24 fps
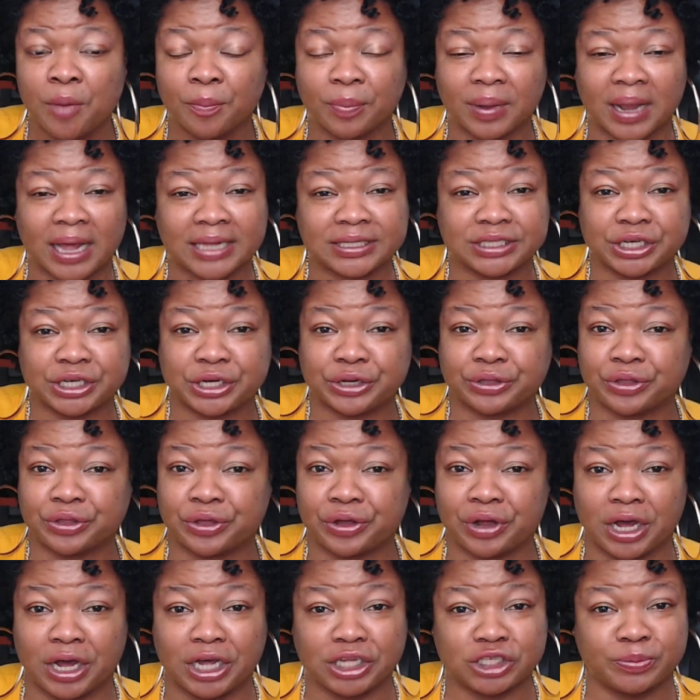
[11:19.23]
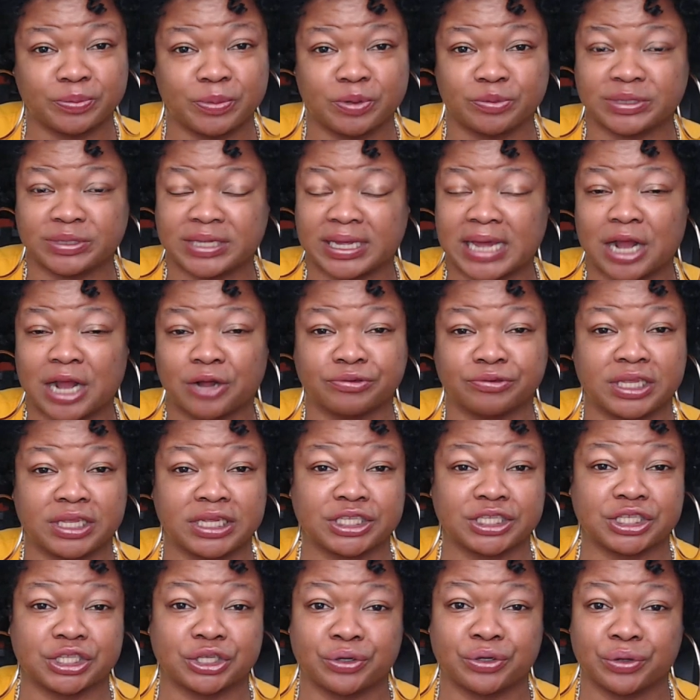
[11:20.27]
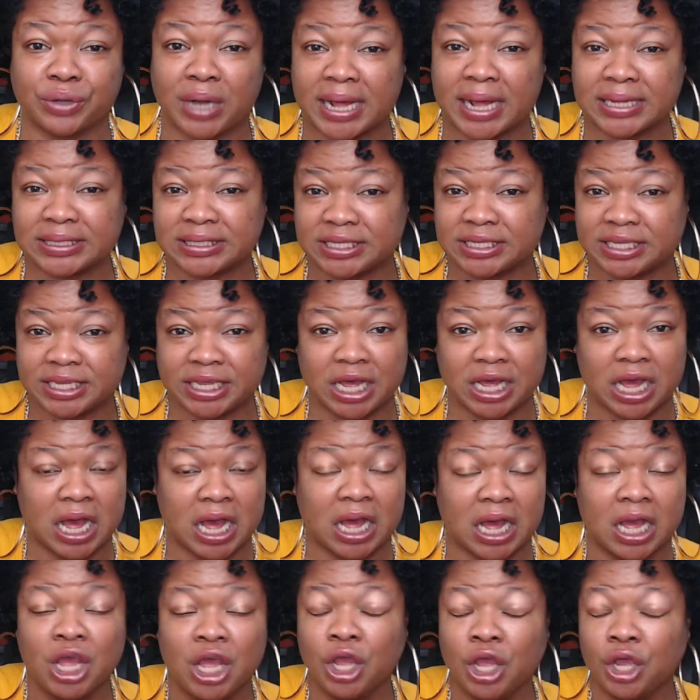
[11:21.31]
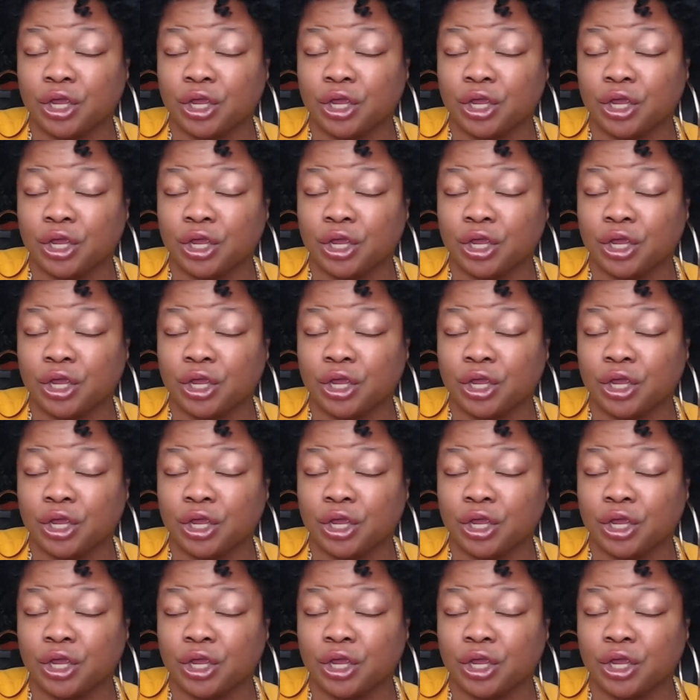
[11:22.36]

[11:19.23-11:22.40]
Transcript: Blahs and the third. Her husband was like, I don't think it's a good idea.